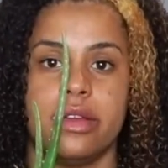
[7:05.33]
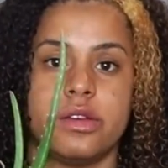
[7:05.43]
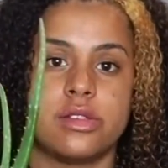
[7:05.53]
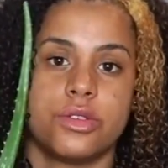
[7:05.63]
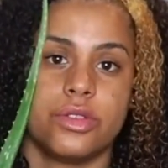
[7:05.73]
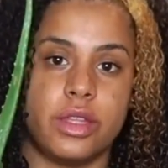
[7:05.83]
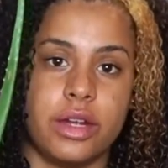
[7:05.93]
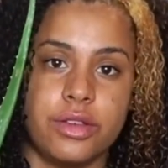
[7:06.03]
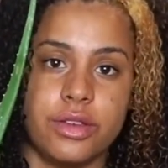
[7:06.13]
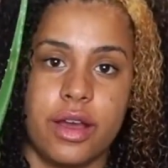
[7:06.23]
So
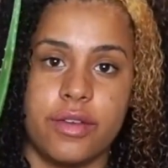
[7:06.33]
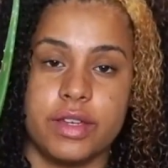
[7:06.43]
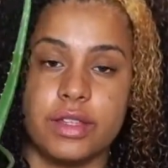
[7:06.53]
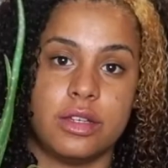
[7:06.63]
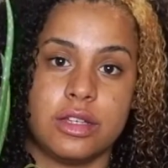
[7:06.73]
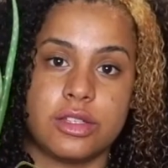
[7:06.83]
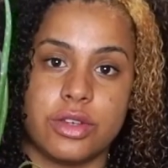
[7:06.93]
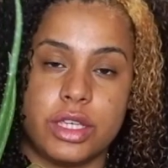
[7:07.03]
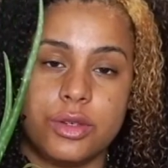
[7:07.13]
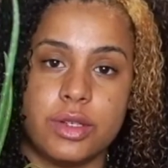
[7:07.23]
there you have it.
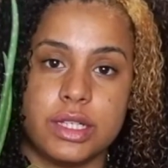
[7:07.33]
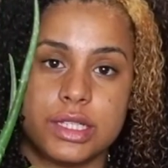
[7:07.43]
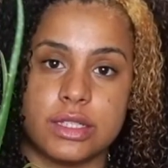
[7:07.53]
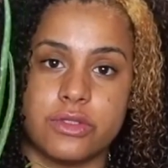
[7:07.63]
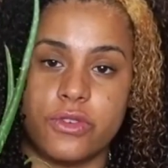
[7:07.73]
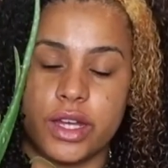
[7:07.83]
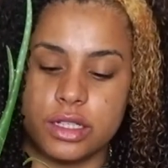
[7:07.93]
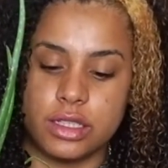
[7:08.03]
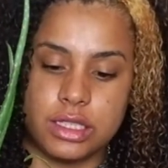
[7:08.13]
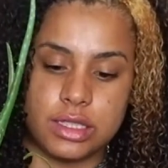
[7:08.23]
So here it is, it's
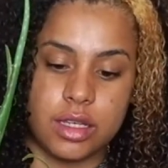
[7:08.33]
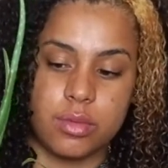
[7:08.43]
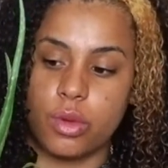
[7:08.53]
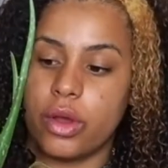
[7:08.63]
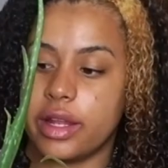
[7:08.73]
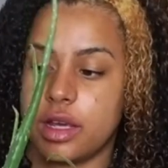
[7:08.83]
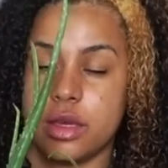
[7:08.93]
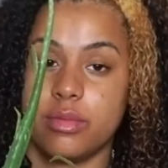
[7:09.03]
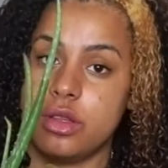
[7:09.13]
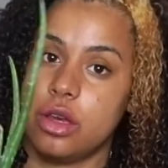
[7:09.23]
finally stable, and I
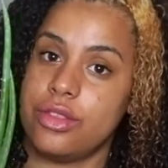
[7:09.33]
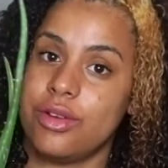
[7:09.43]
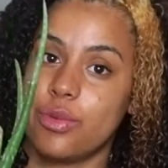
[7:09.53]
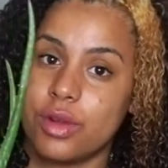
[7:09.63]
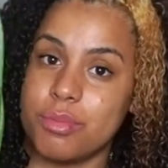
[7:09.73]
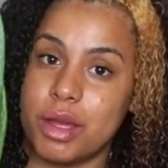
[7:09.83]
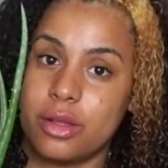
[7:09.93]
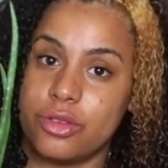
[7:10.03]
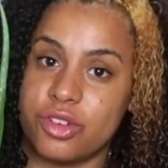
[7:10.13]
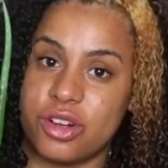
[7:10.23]
am done with my
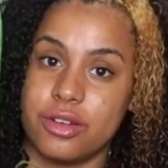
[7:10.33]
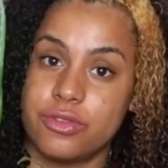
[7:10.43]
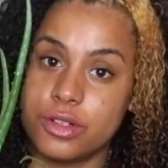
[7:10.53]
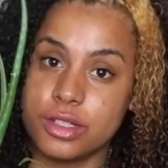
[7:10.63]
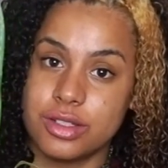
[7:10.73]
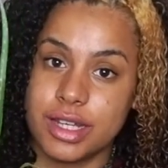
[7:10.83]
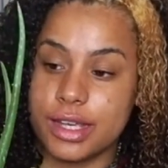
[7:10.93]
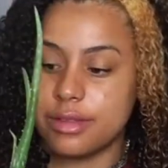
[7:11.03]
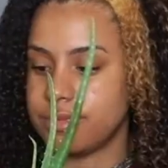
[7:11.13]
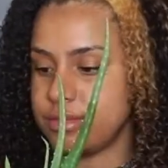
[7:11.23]
aloe vera for today.